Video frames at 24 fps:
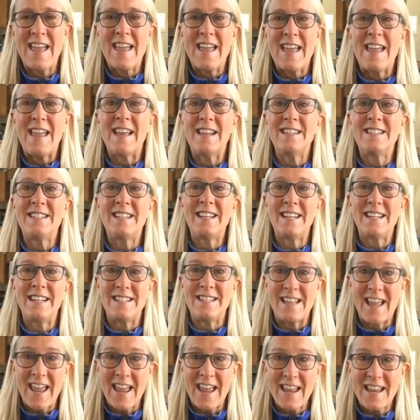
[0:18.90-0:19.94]
In
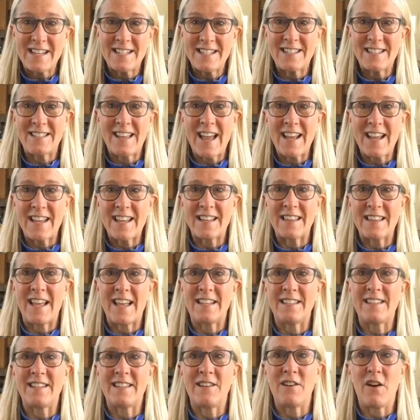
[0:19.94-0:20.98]
today's second
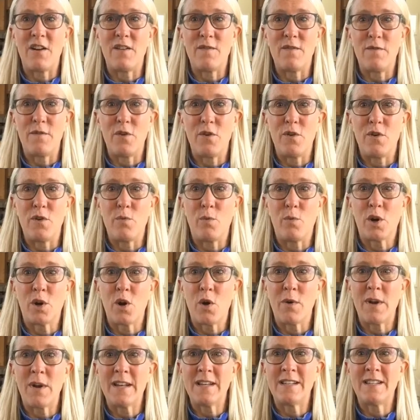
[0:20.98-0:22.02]
lesson on food, we're
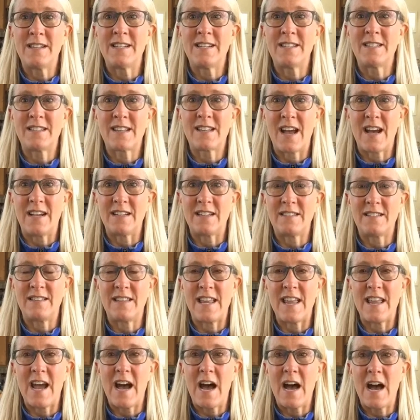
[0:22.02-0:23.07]
going to discuss
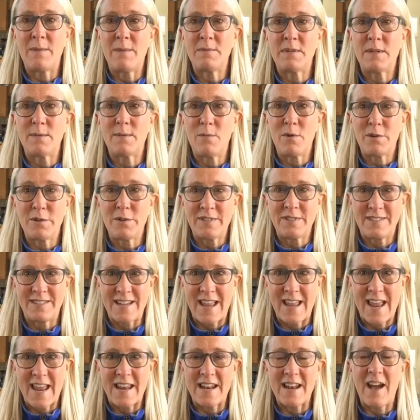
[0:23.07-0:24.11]
the optimal
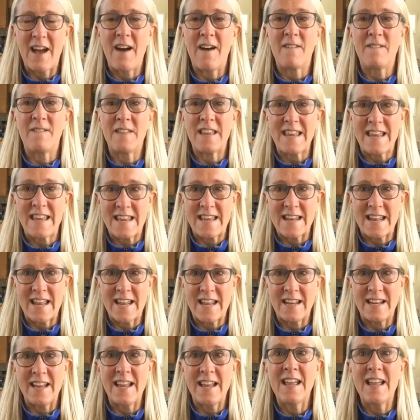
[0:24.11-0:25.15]
state of
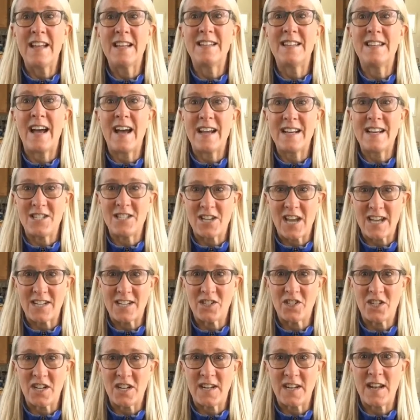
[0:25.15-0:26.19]
eating,
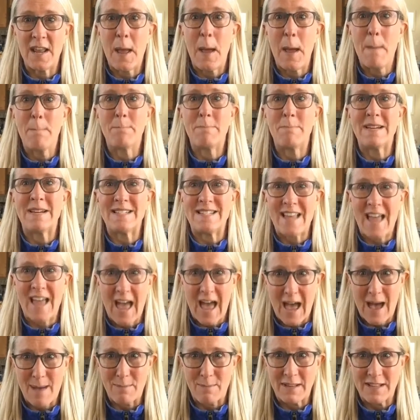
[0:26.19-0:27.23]
digestion,
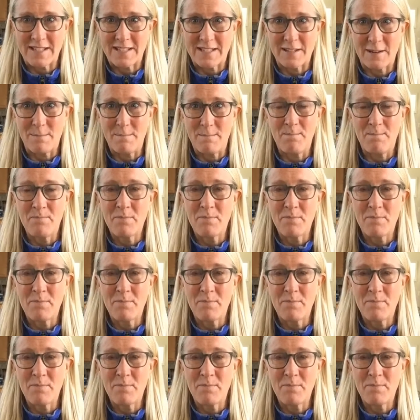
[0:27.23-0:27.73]
metabolism.